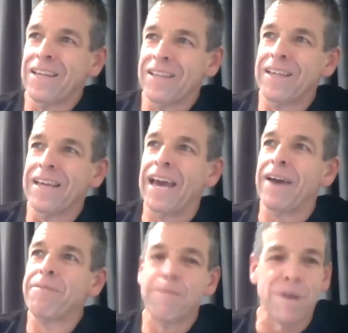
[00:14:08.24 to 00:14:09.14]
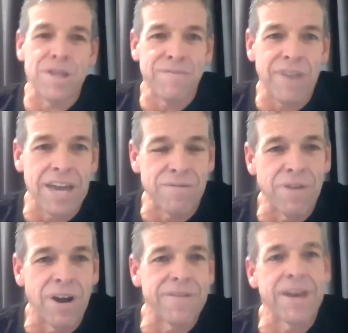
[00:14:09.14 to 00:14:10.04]
Yeah, pitch invasion,
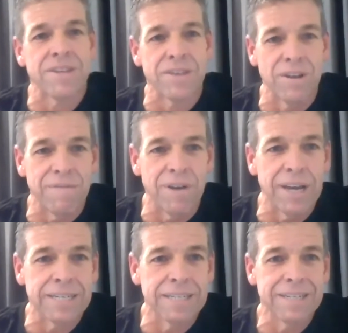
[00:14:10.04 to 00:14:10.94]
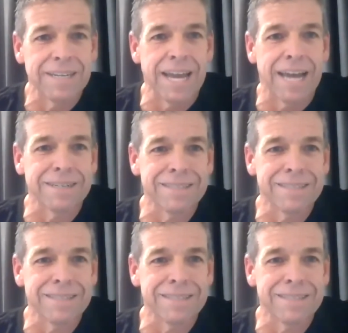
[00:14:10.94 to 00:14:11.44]
$5,000 fine, done.